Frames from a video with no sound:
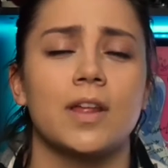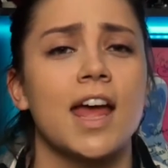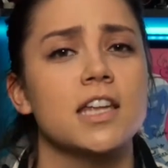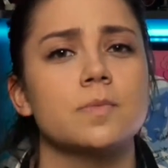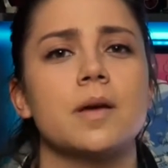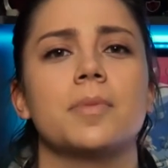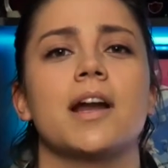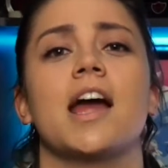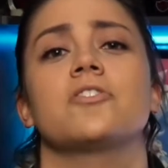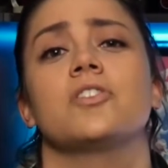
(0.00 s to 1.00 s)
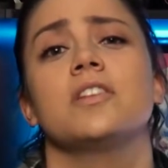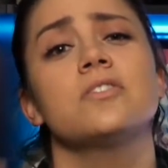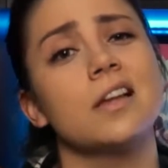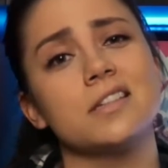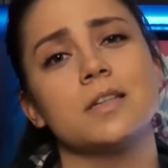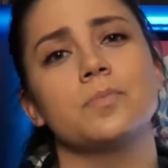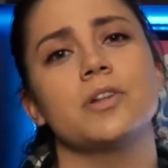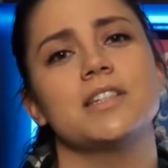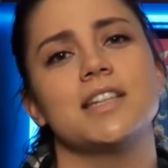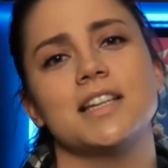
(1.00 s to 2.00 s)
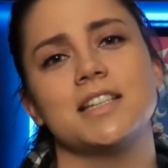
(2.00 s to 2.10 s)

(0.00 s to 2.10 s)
Role cast member Ashley Johnson puts